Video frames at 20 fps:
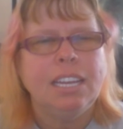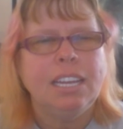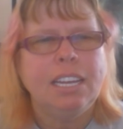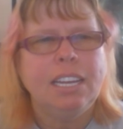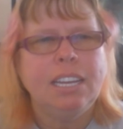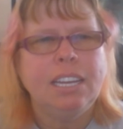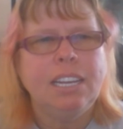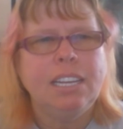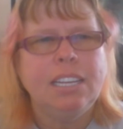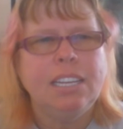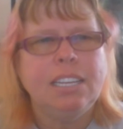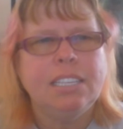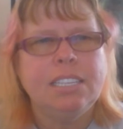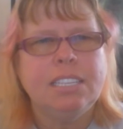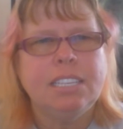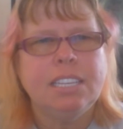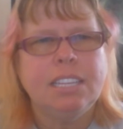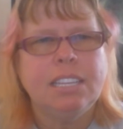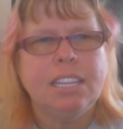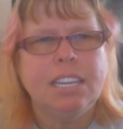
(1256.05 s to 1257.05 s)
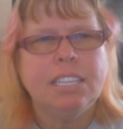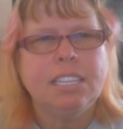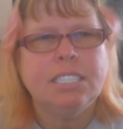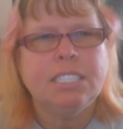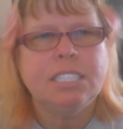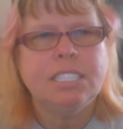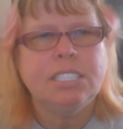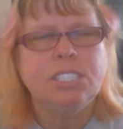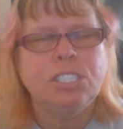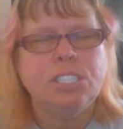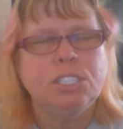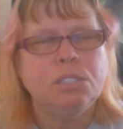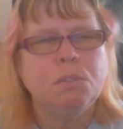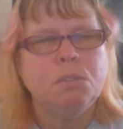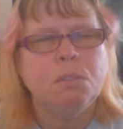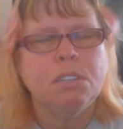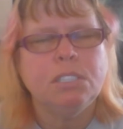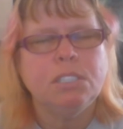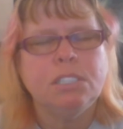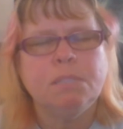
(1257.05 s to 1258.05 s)
And that's that
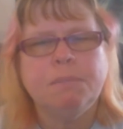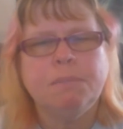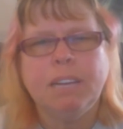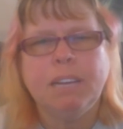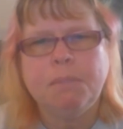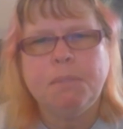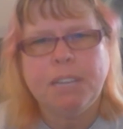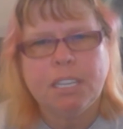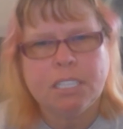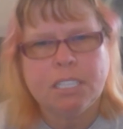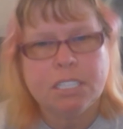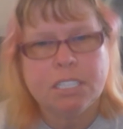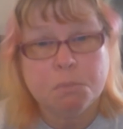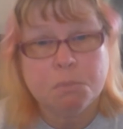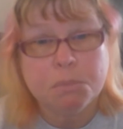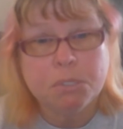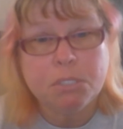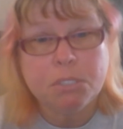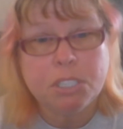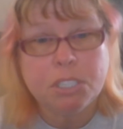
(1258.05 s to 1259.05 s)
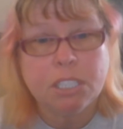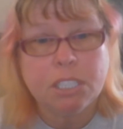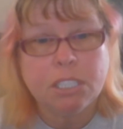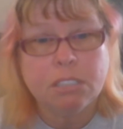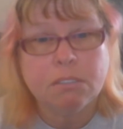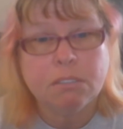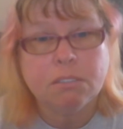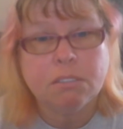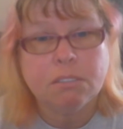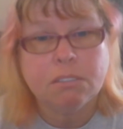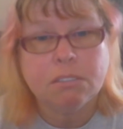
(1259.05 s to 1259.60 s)
you want to bypass the bullshit.